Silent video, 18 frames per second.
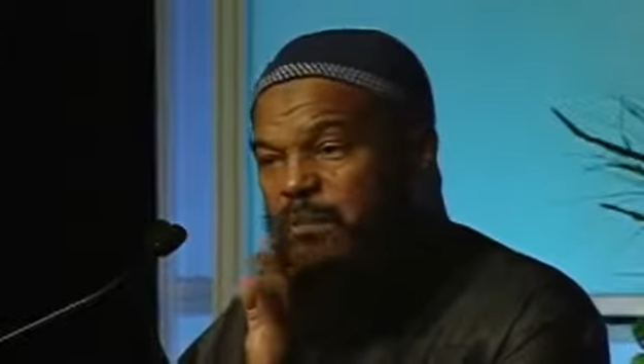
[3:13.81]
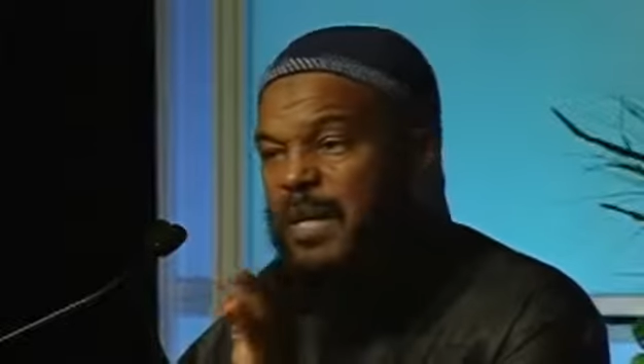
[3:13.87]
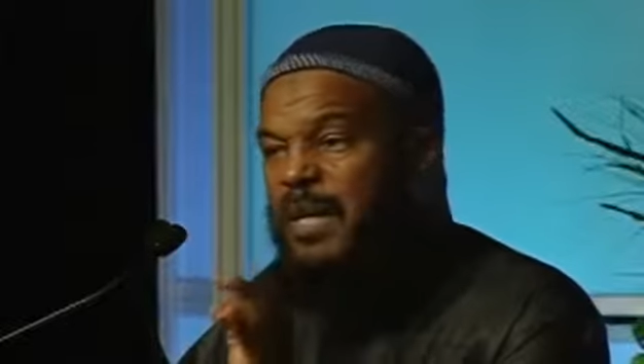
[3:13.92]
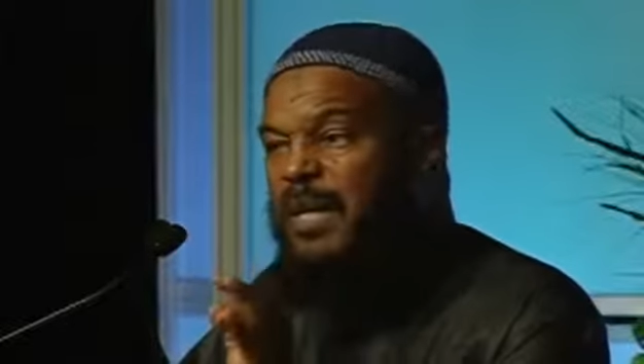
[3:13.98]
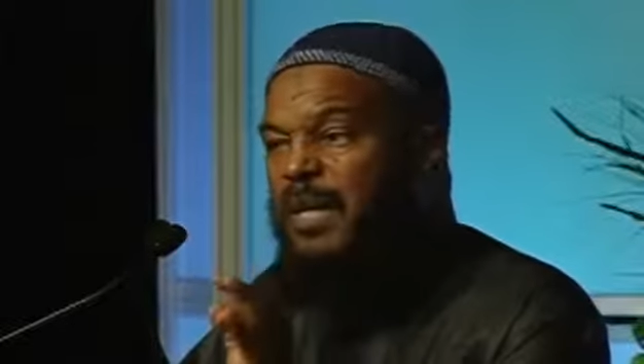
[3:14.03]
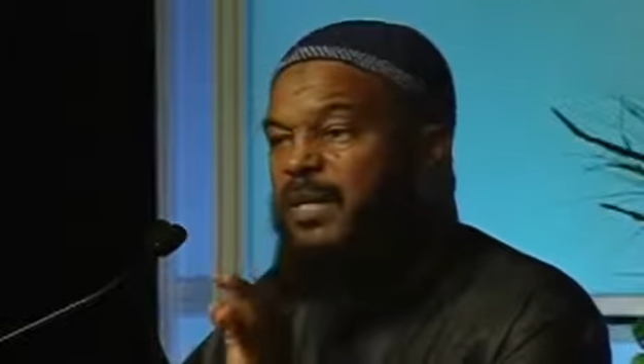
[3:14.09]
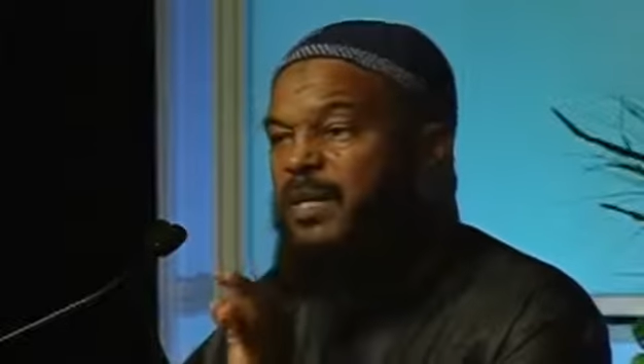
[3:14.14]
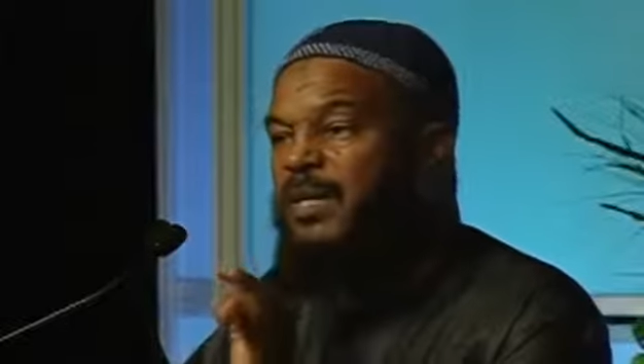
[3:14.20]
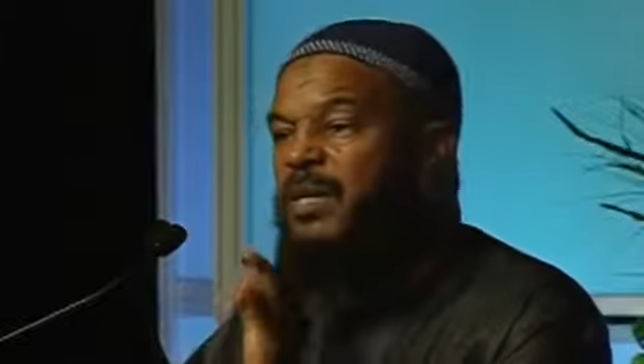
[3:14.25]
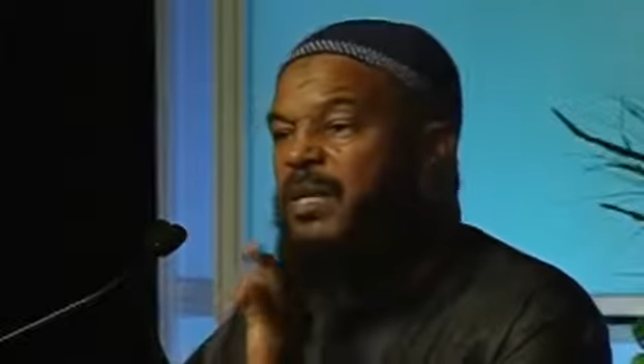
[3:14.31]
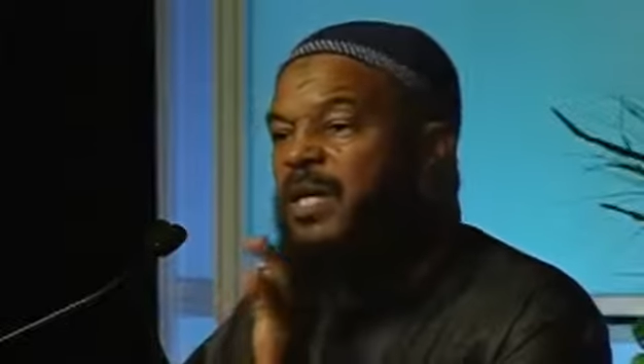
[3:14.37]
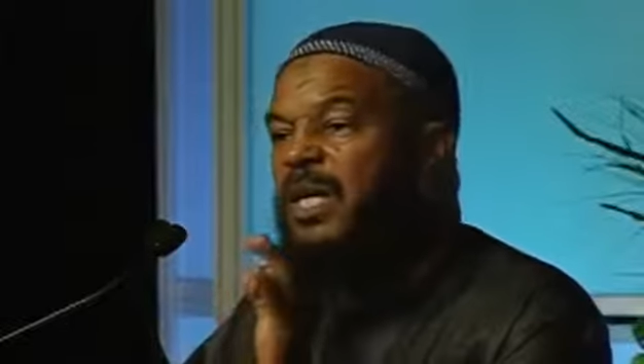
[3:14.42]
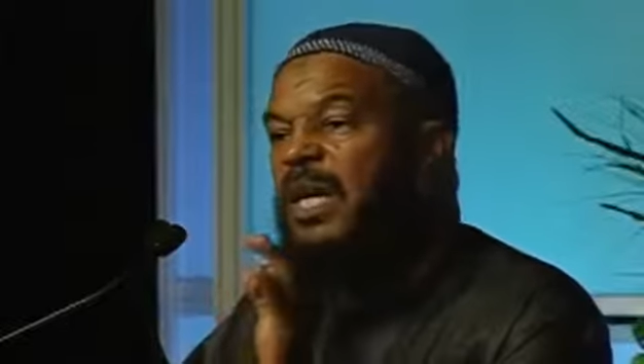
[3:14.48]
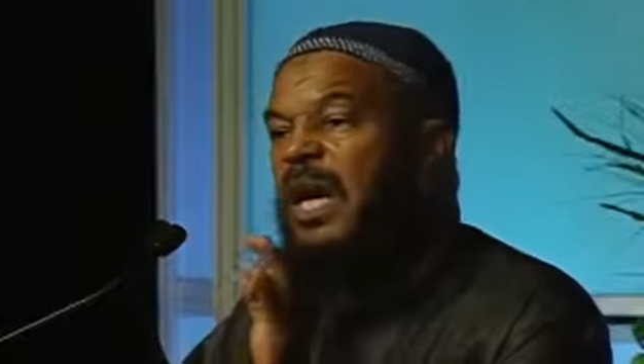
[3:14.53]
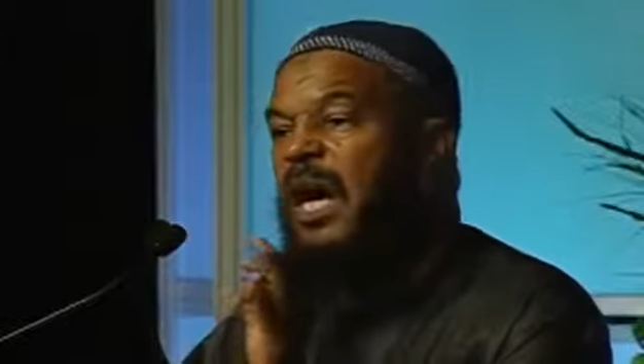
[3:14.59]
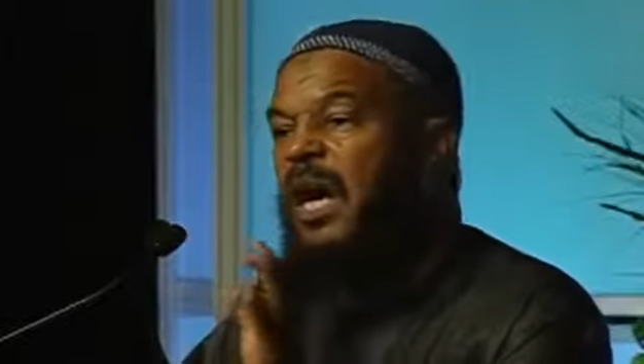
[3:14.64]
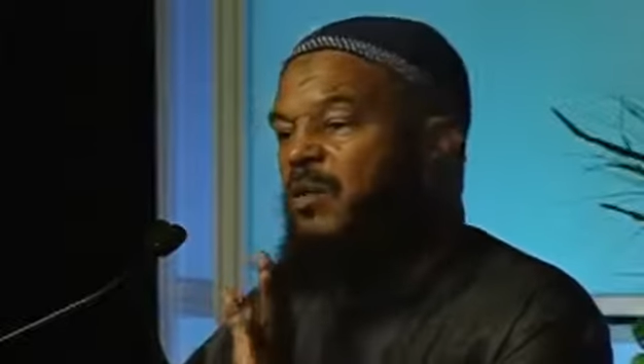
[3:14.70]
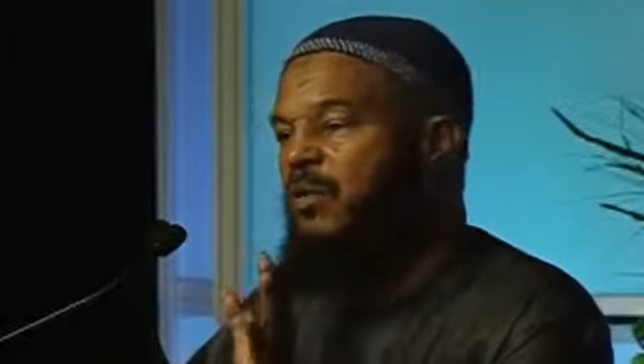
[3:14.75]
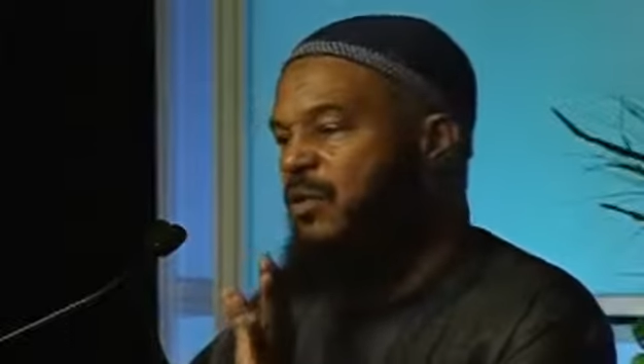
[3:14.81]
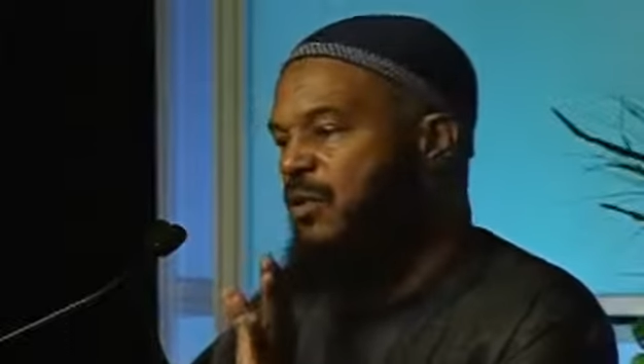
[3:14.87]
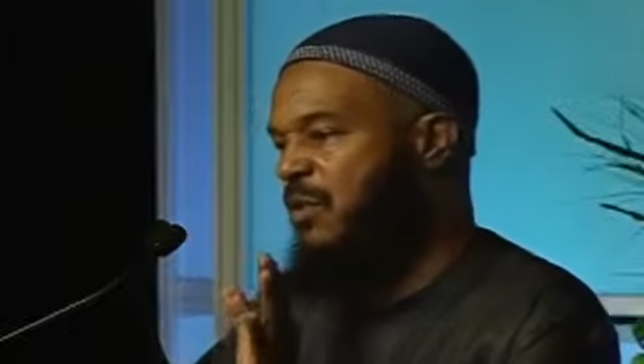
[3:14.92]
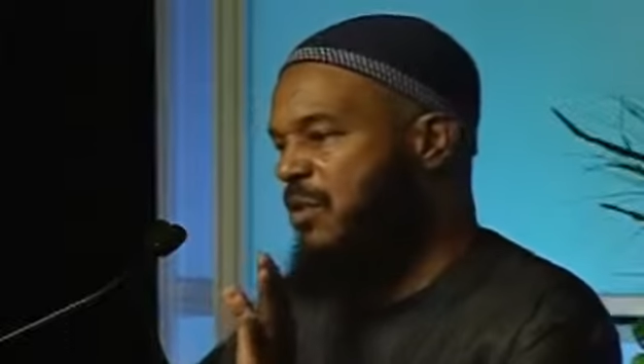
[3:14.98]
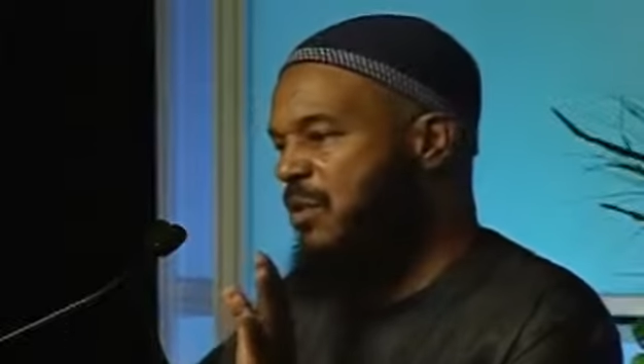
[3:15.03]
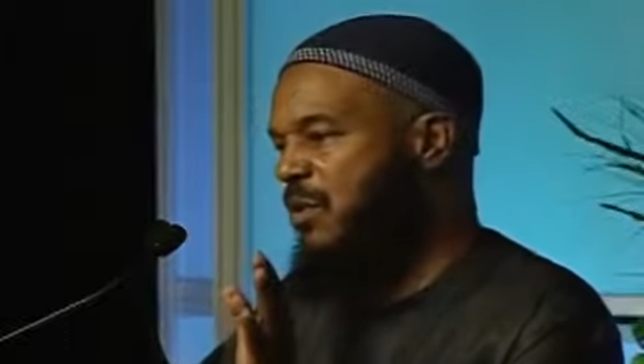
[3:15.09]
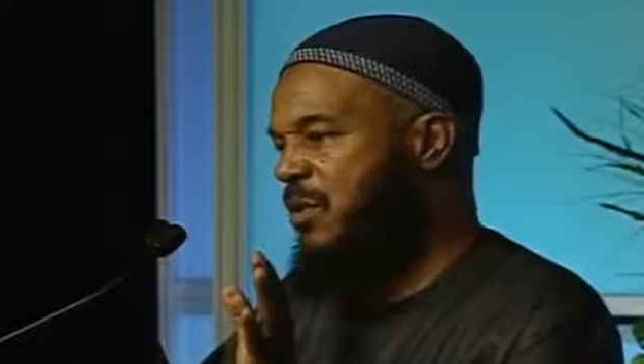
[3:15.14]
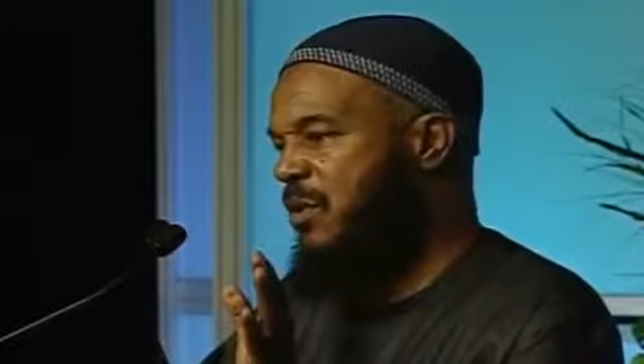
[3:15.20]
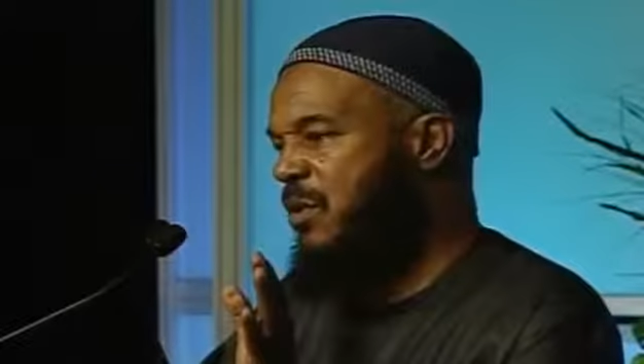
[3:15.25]
minute
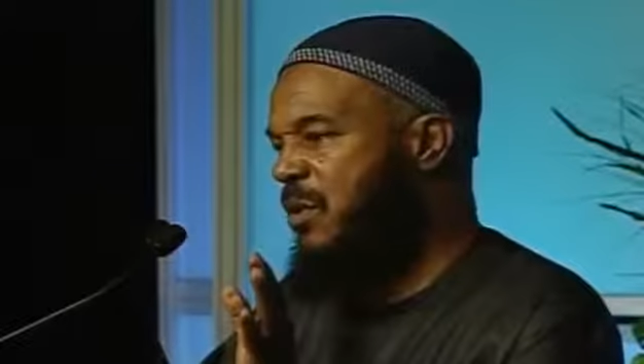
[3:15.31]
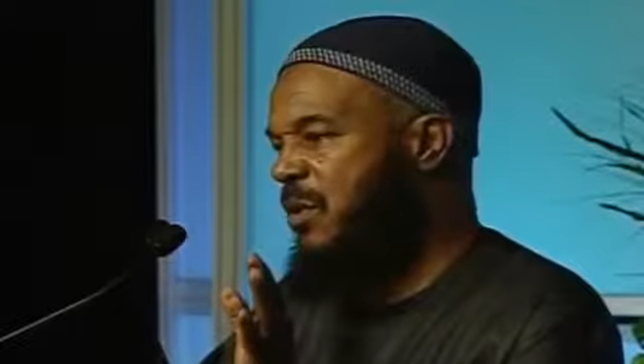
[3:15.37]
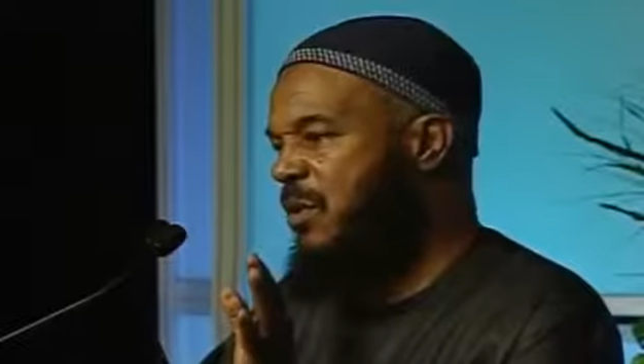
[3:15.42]
counts.